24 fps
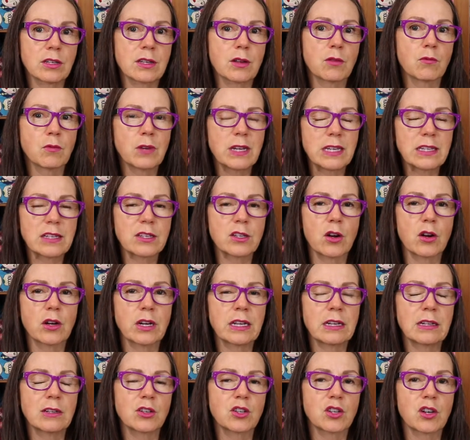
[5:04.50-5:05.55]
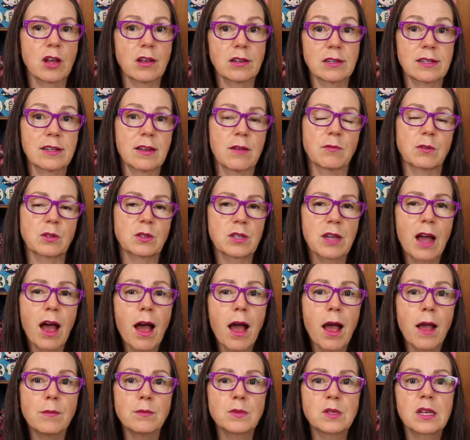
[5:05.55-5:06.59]
and restarting a shawl several
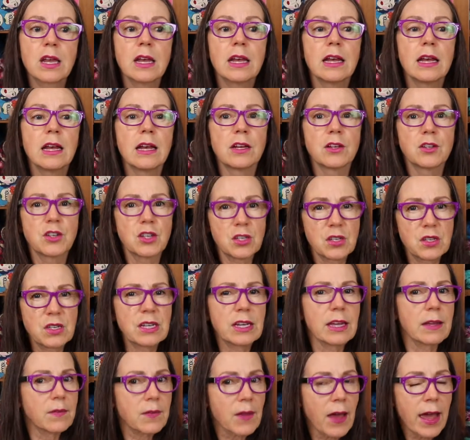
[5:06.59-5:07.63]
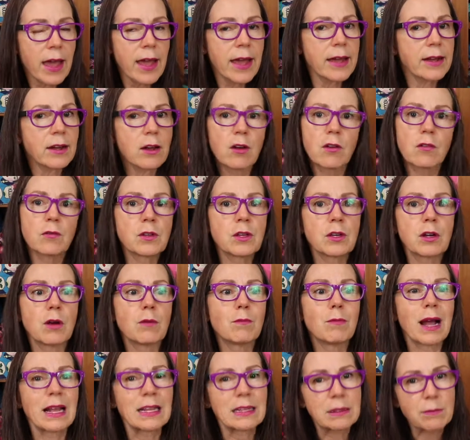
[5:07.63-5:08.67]
times just to get the hang of,
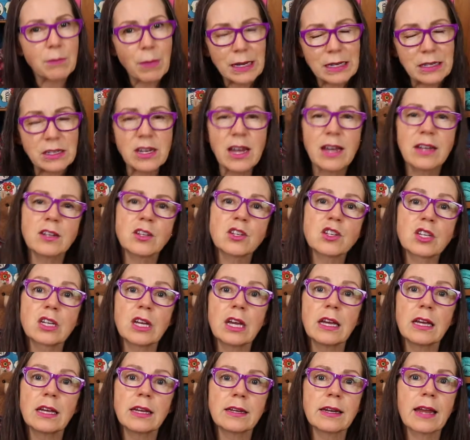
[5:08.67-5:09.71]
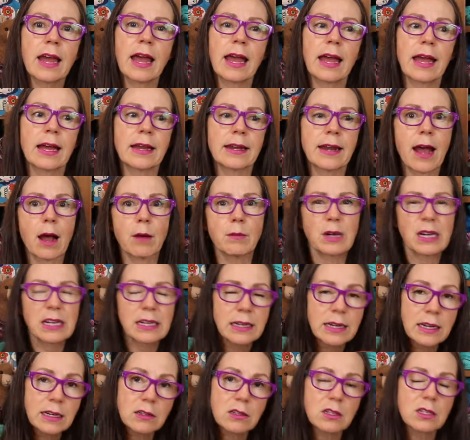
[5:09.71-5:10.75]
my tension and how many
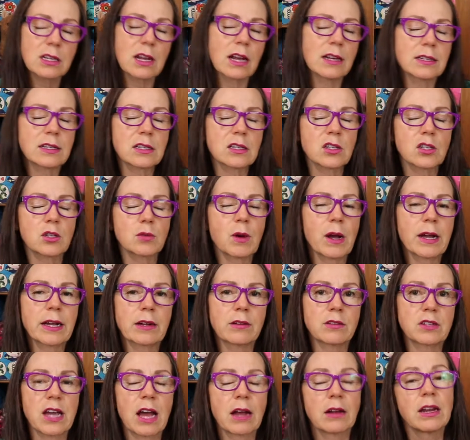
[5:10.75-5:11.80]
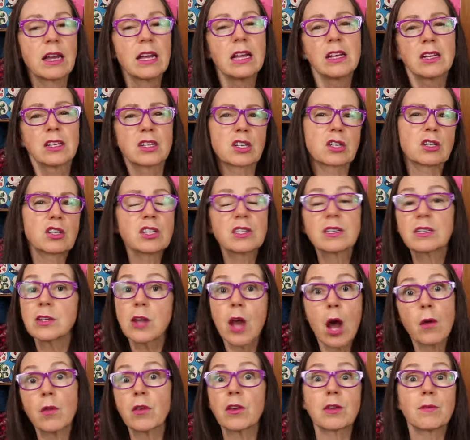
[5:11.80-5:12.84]
needle sizes do I go down. So just
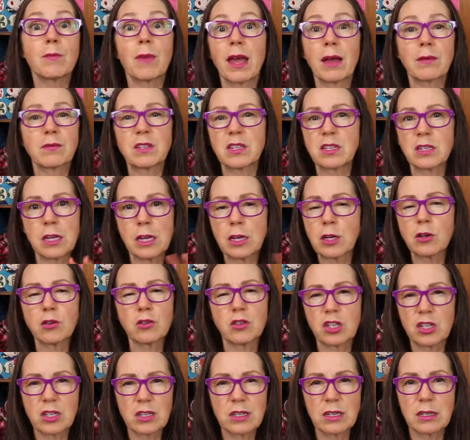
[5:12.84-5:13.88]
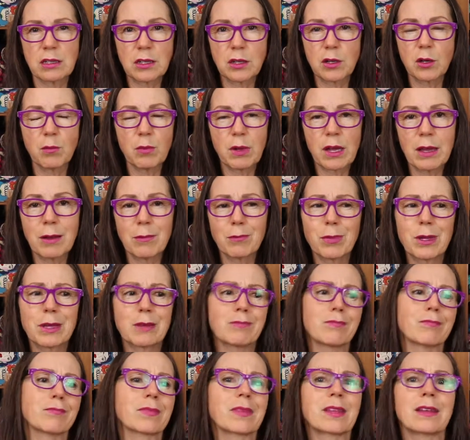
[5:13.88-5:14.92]
know that you may have to tinker just a little bit,
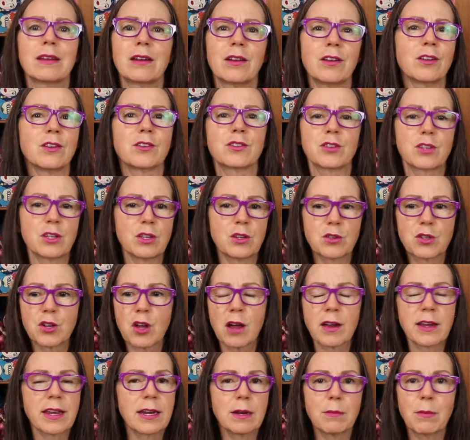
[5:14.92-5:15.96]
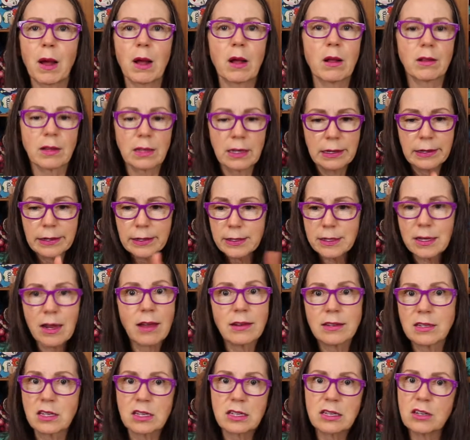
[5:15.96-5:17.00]
but you're talking about
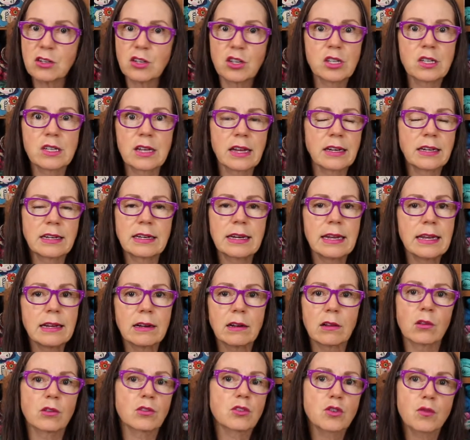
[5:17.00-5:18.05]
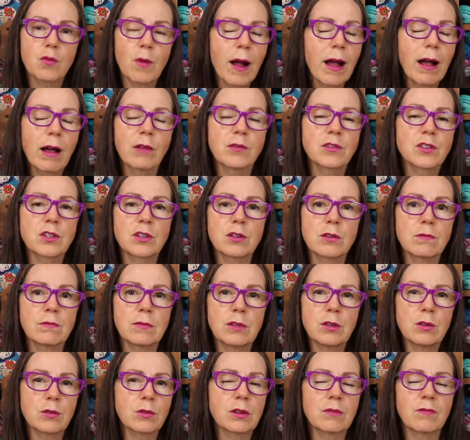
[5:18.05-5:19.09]
10 stitches on a needle or 12, so
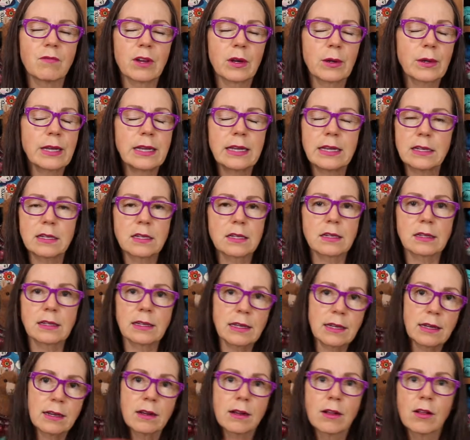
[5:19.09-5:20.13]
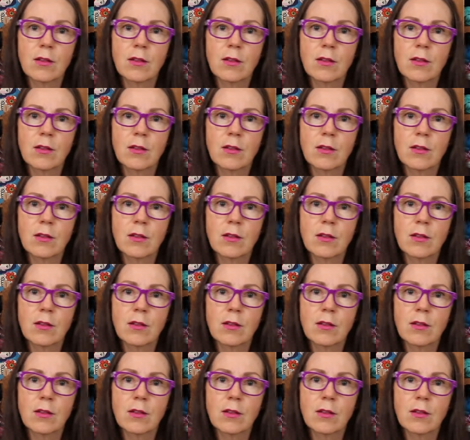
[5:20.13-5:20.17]
you can very easily